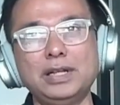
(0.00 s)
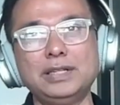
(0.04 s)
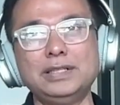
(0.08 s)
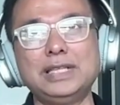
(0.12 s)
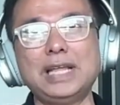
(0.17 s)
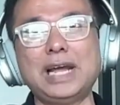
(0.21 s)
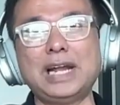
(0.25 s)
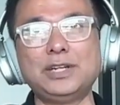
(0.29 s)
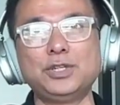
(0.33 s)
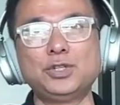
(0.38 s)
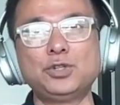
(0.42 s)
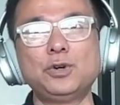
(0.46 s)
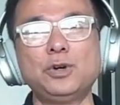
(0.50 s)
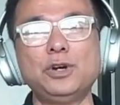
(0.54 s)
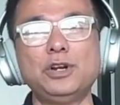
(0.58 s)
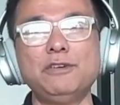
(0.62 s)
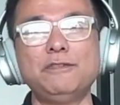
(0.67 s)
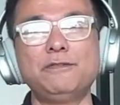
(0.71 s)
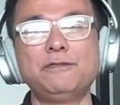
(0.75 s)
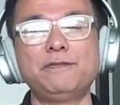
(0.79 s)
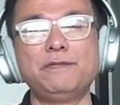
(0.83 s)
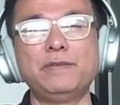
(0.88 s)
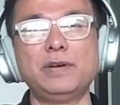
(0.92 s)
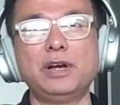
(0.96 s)
That sort
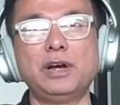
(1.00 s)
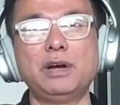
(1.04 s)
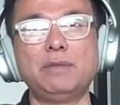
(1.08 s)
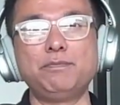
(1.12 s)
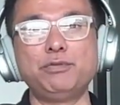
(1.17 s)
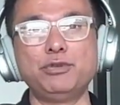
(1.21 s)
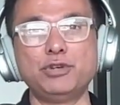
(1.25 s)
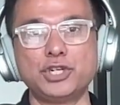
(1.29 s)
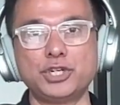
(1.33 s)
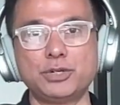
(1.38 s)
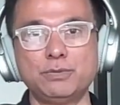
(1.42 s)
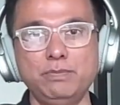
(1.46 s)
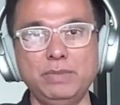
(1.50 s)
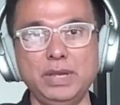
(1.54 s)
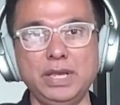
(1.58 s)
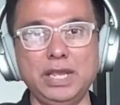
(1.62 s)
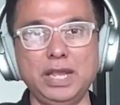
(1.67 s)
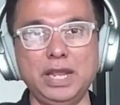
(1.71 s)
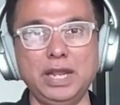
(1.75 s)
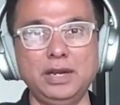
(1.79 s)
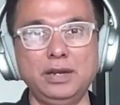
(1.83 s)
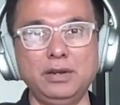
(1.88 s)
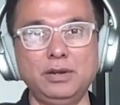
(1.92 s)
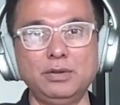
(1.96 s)
of pushed
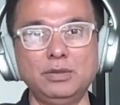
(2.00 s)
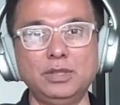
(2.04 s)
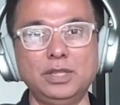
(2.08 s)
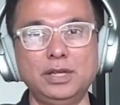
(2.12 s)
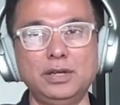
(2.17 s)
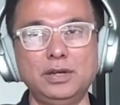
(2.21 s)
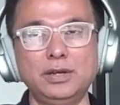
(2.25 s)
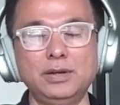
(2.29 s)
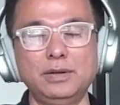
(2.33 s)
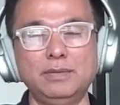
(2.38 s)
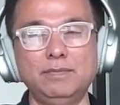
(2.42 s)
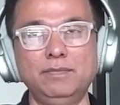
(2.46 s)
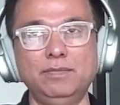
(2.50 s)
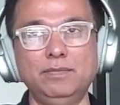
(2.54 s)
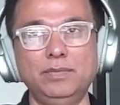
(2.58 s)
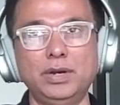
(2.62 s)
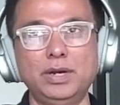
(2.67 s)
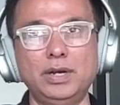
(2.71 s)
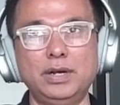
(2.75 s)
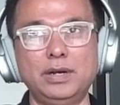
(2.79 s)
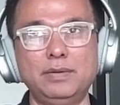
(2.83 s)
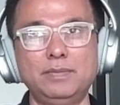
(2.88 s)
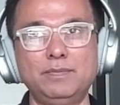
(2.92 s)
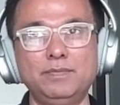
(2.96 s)
me into
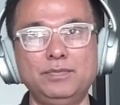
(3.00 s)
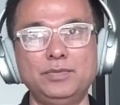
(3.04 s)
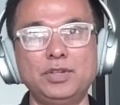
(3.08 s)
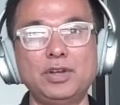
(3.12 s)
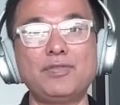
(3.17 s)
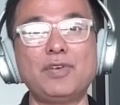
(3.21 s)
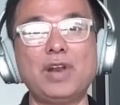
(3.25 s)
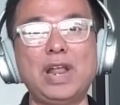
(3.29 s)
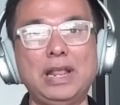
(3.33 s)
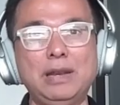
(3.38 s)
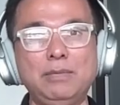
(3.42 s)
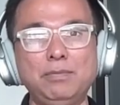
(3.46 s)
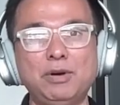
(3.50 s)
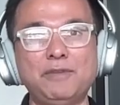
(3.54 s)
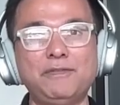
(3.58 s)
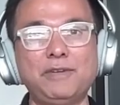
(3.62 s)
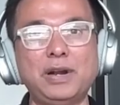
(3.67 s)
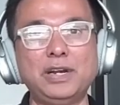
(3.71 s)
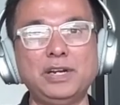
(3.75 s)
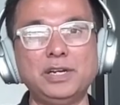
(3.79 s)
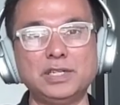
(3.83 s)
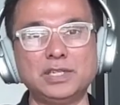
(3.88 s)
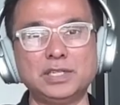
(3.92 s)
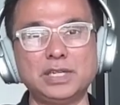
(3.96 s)
the realm of
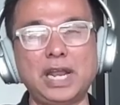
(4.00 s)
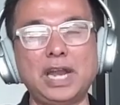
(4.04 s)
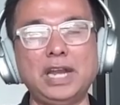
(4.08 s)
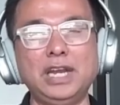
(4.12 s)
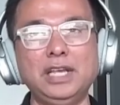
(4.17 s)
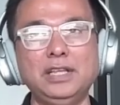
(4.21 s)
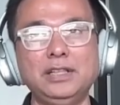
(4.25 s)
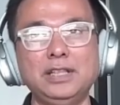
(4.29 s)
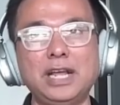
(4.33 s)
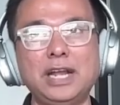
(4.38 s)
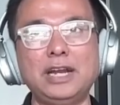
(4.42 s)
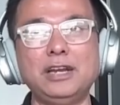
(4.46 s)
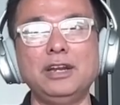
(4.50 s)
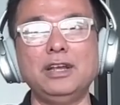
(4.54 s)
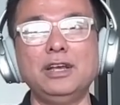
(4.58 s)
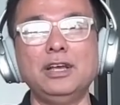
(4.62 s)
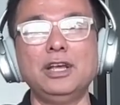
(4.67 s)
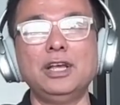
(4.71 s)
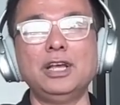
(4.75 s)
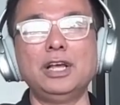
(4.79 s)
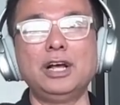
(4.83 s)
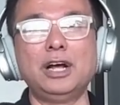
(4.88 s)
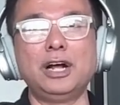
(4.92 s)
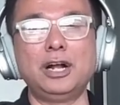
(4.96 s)
understanding that
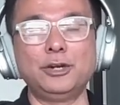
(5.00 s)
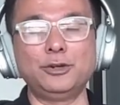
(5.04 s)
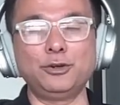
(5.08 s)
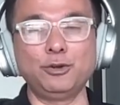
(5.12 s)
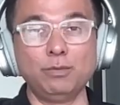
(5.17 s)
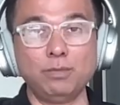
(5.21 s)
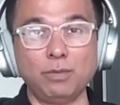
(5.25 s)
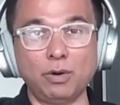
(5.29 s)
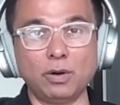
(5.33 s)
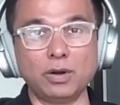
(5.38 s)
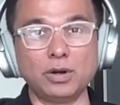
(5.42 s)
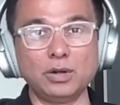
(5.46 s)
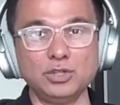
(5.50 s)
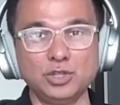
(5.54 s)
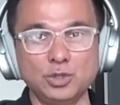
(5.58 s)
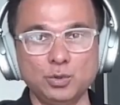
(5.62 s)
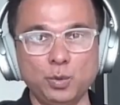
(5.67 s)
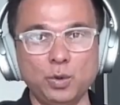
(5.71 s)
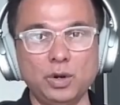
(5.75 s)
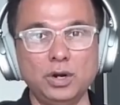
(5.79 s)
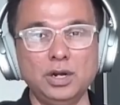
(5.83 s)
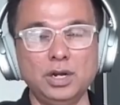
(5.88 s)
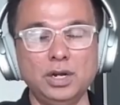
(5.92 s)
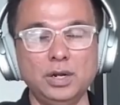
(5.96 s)
tomorrow's
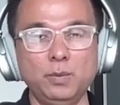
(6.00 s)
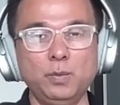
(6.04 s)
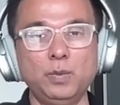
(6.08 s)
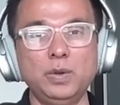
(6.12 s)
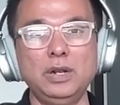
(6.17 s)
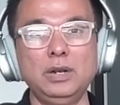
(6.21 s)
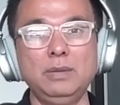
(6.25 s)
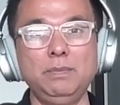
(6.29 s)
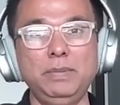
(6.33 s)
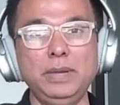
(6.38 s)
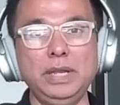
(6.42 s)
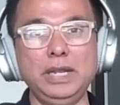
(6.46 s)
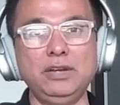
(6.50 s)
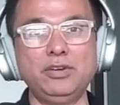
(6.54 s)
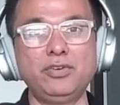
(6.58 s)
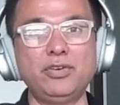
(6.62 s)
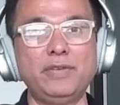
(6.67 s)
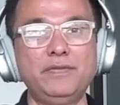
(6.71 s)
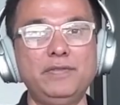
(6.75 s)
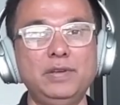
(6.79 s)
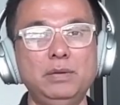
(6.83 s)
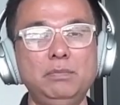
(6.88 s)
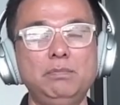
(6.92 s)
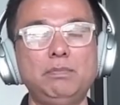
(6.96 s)
world will be
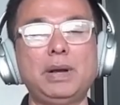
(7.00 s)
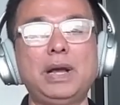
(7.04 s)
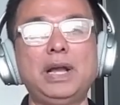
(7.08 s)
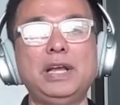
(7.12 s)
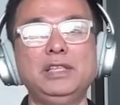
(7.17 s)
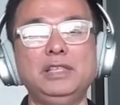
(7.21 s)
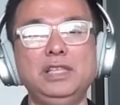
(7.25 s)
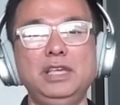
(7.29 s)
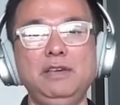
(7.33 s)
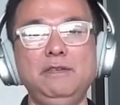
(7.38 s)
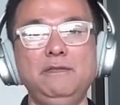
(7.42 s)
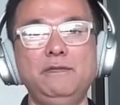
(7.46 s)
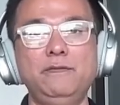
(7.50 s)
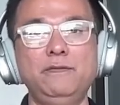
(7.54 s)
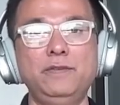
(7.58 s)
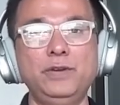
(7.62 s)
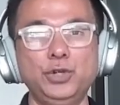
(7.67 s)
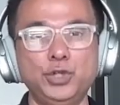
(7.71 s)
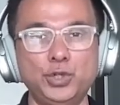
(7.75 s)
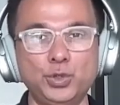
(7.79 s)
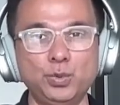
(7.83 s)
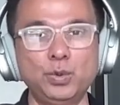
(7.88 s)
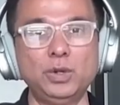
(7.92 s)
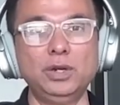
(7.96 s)
driven by the
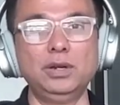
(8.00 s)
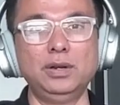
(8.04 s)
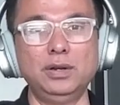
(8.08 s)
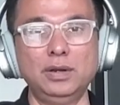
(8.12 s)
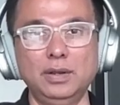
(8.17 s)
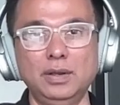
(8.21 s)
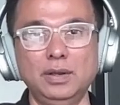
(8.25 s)
visual